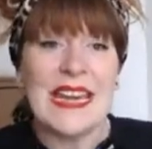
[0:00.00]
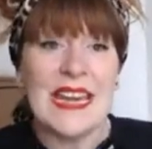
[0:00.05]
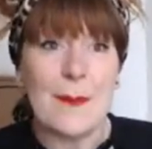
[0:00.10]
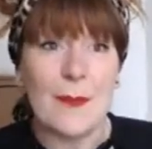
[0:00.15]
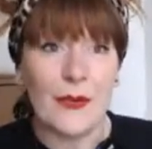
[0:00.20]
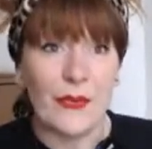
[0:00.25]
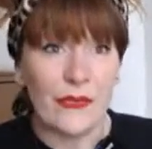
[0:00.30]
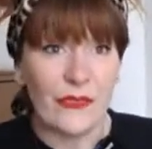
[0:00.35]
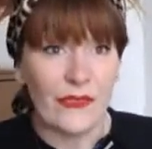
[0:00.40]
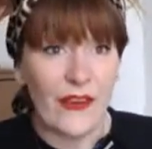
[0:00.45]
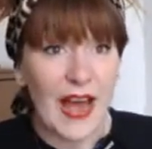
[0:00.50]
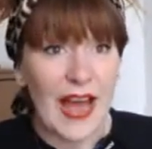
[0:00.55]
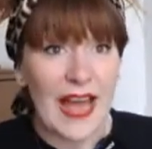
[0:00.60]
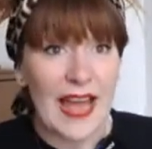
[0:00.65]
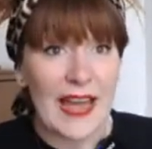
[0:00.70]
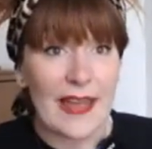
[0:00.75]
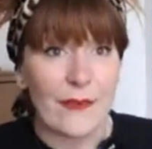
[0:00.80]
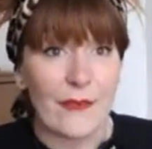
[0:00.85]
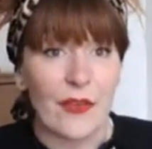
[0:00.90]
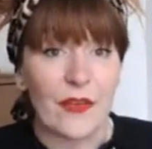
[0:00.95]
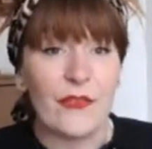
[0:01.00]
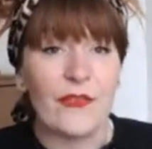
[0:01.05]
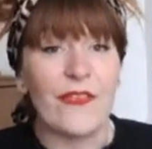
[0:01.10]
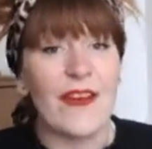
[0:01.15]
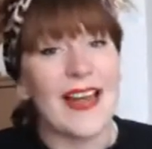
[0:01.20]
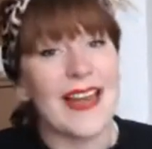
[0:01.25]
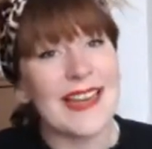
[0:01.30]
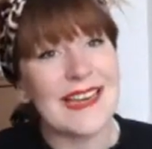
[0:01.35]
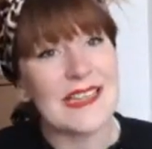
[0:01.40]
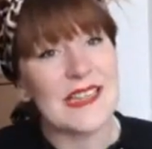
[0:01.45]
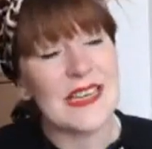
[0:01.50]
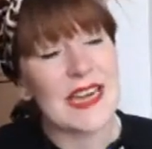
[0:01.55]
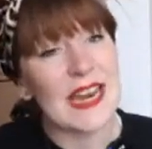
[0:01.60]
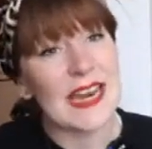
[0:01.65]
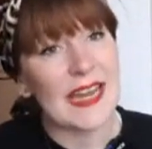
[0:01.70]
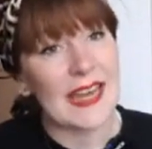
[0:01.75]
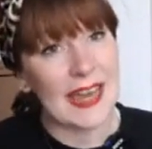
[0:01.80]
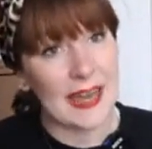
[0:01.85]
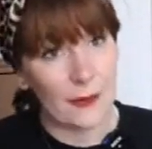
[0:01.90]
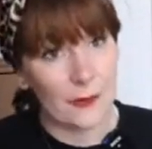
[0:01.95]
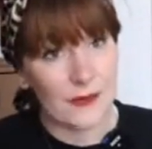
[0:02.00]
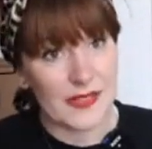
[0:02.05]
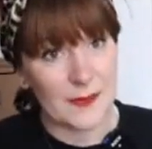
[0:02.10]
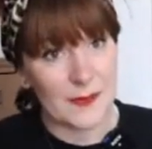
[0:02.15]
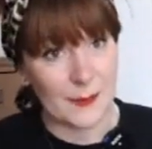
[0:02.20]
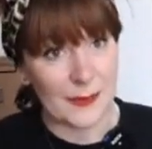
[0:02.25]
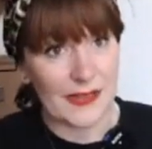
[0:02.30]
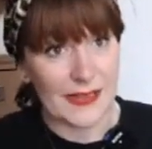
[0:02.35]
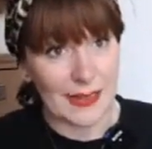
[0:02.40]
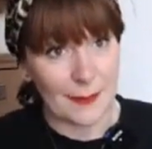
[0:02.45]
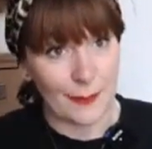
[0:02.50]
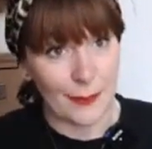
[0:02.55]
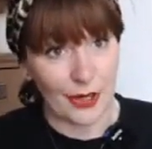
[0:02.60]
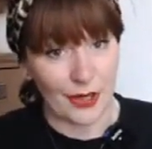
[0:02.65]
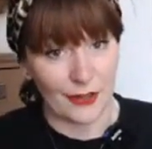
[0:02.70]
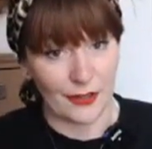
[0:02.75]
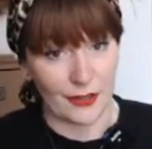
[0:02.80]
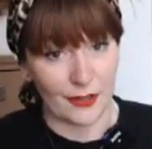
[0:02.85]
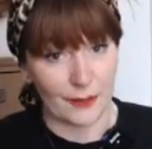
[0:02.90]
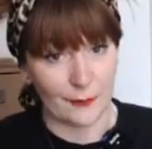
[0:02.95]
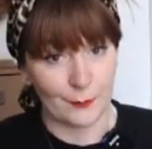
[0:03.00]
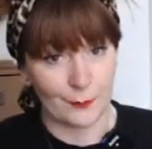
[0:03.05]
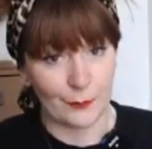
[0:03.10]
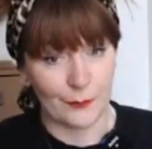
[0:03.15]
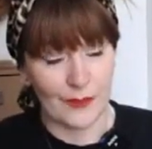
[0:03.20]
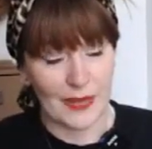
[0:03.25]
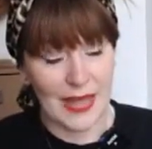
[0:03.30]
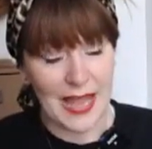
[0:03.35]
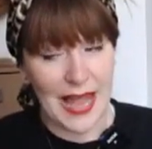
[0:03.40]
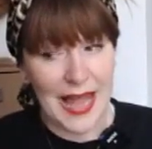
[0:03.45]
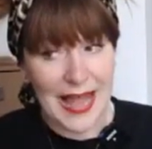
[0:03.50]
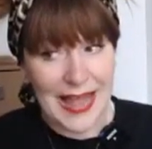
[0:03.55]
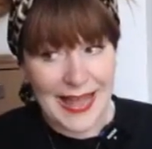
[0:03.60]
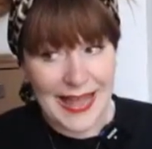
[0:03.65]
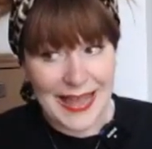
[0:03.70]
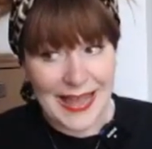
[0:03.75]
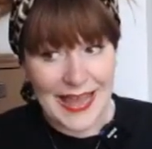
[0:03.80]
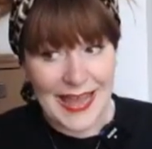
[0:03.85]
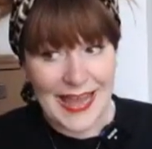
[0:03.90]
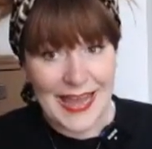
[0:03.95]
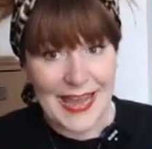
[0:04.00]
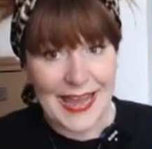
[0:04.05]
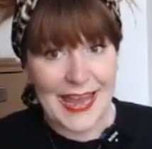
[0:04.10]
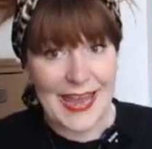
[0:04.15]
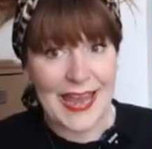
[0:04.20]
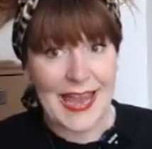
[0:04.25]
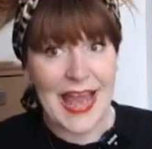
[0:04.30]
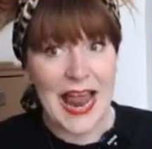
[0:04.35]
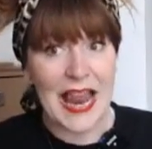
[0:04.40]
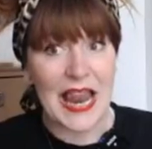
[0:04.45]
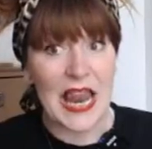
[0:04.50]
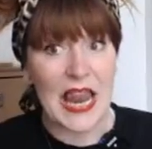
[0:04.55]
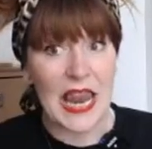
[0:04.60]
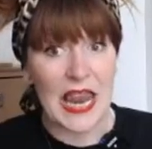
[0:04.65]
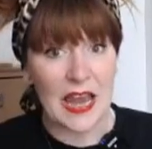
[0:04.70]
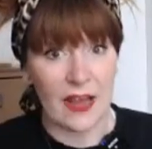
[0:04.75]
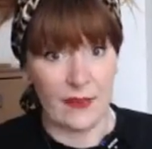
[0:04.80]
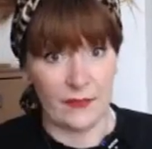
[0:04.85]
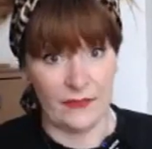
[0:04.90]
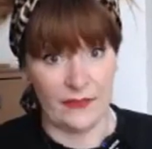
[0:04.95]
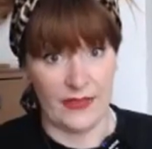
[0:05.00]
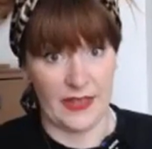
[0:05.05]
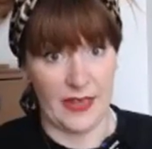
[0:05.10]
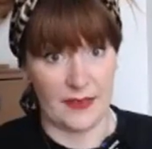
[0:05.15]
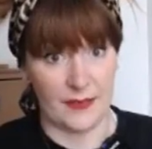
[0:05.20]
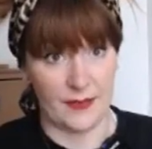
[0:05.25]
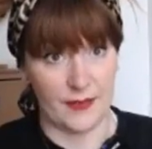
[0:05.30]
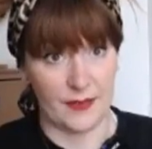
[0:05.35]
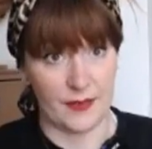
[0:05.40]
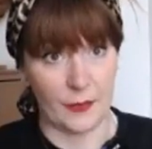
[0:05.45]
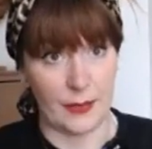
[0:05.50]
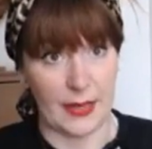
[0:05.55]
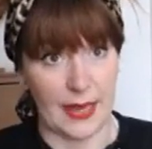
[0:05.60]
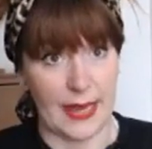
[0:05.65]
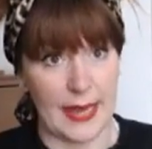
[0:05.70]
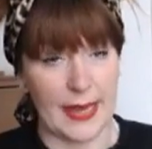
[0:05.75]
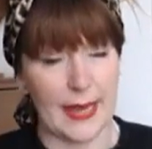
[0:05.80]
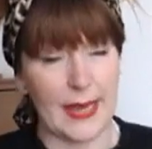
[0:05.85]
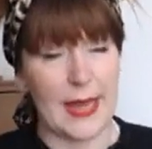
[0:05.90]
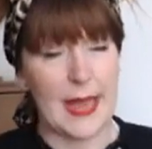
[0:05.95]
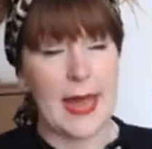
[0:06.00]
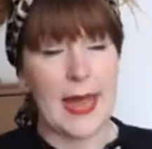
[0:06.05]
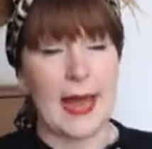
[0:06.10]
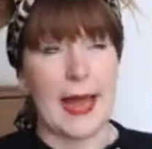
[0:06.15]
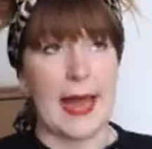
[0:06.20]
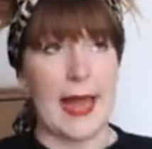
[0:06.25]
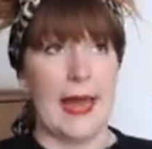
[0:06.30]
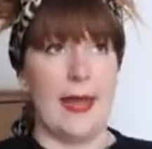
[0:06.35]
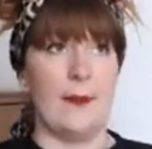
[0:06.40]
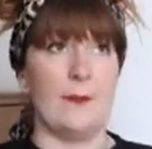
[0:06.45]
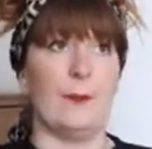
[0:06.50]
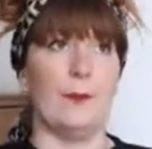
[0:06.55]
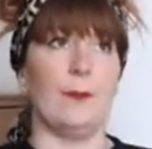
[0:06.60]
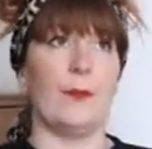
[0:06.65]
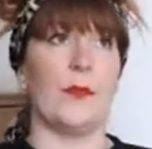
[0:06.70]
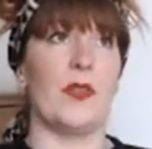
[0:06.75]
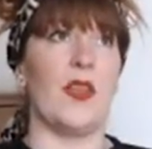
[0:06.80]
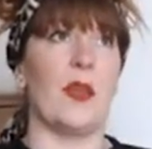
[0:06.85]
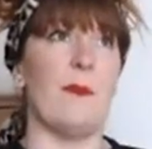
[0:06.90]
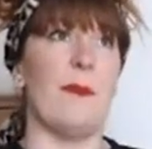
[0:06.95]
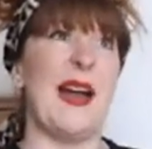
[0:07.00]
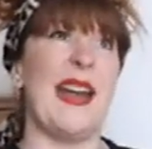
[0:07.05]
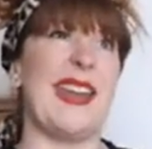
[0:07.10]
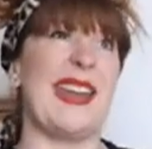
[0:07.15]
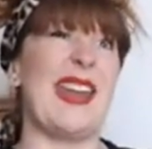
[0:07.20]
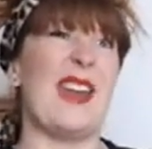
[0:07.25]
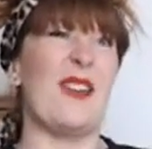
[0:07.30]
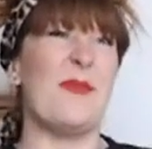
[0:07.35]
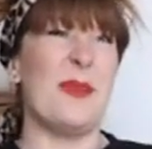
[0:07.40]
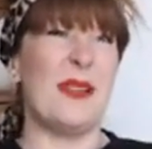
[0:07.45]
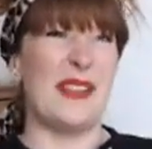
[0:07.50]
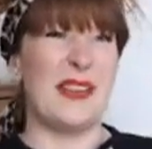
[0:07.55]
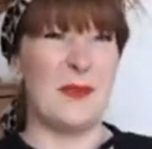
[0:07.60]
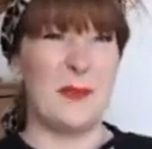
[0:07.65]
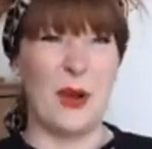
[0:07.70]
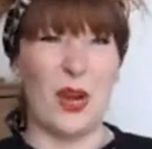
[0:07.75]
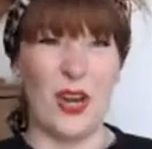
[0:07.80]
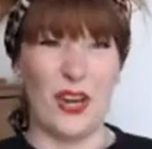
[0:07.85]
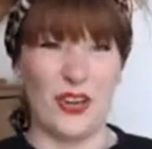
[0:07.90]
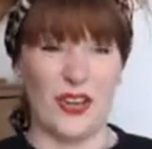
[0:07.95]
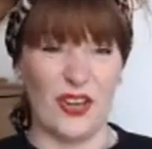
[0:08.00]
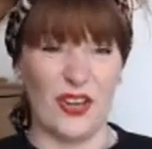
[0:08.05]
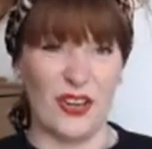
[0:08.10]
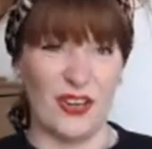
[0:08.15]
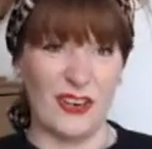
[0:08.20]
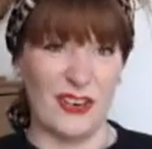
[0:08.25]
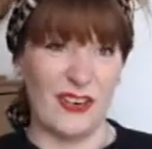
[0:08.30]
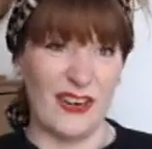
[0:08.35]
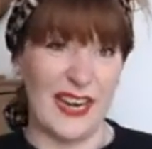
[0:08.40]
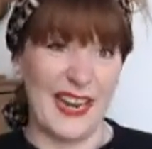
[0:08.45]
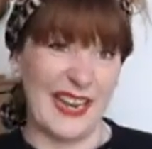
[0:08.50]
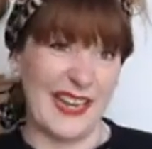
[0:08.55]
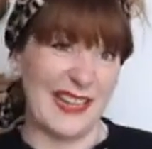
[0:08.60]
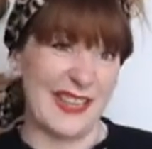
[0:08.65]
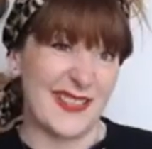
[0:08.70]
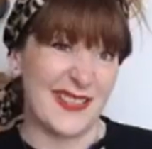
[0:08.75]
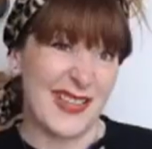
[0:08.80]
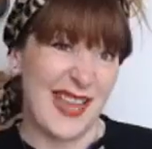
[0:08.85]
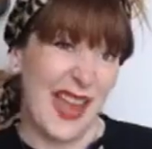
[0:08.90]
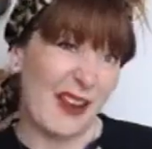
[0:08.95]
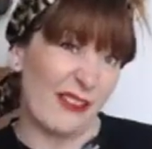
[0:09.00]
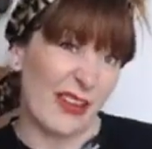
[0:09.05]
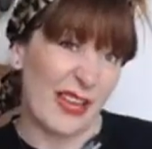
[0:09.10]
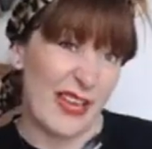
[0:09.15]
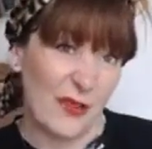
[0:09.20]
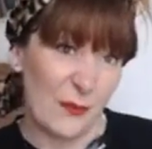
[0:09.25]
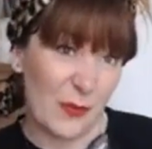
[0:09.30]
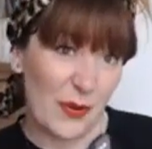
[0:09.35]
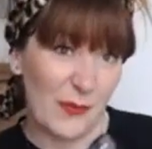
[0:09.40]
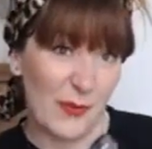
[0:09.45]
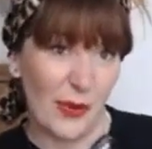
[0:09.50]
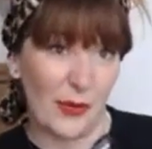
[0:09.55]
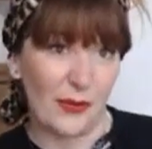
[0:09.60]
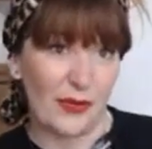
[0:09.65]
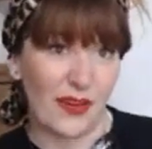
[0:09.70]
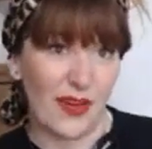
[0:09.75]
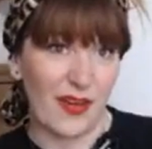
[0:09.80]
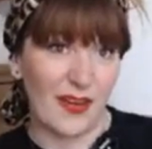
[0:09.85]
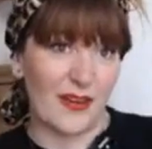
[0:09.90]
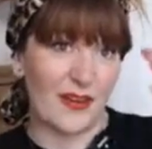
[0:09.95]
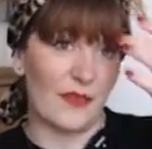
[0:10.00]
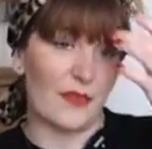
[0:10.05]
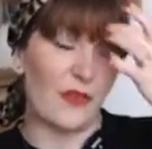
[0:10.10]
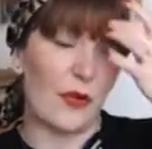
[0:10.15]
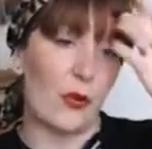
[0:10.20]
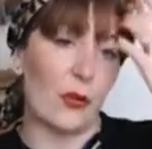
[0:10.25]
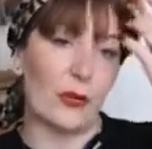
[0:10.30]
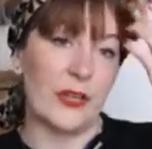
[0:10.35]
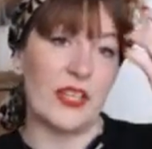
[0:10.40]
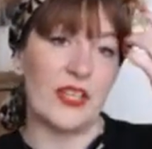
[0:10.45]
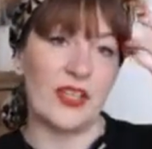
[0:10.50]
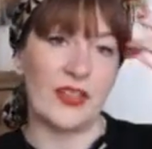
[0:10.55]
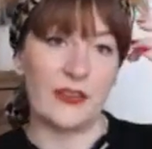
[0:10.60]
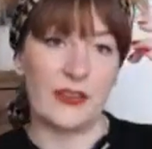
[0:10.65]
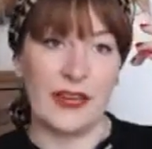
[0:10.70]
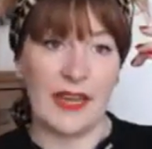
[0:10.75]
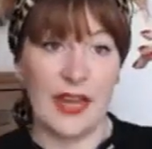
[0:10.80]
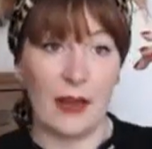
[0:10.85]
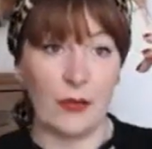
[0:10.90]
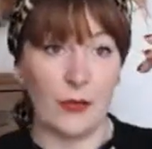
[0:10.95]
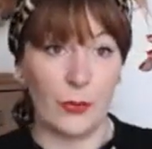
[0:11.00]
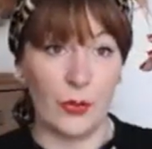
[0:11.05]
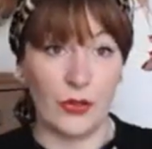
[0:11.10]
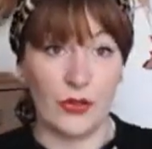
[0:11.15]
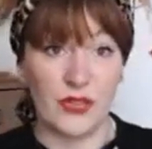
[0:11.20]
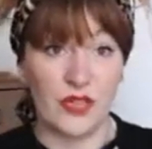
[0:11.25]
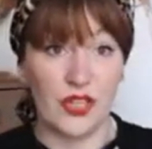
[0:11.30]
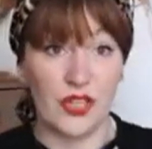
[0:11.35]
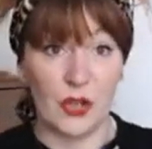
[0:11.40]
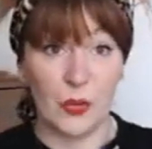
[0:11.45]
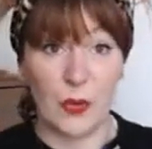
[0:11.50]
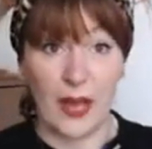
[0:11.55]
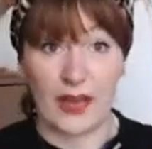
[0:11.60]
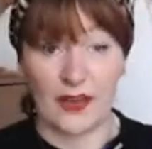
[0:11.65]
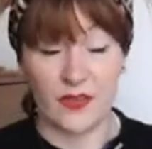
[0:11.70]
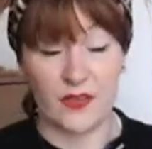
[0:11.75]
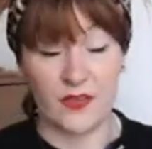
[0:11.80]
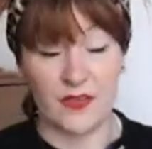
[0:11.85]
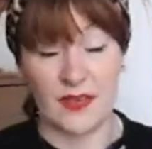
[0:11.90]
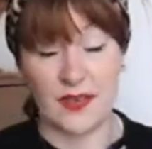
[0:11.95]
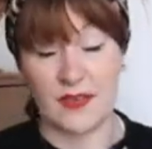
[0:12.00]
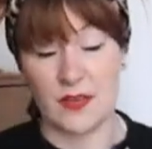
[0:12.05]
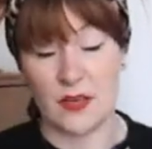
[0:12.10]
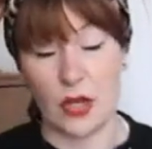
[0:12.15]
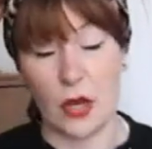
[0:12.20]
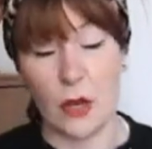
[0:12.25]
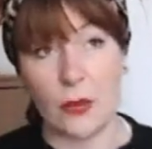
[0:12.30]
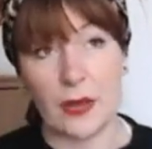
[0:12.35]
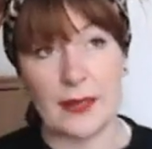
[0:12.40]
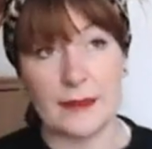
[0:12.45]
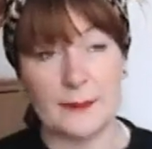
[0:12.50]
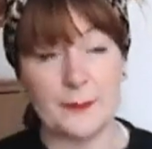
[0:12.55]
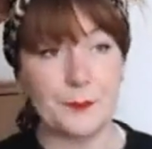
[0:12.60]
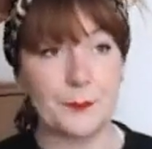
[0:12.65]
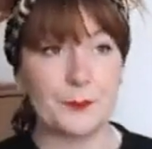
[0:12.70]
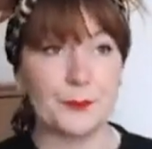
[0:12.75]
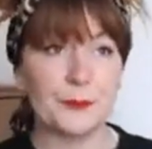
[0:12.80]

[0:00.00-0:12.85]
Number 5, find an accountability partner. I love this, okay? My accountability partner is Harriet. We both kind of hold each other accountable to exercise and yoga.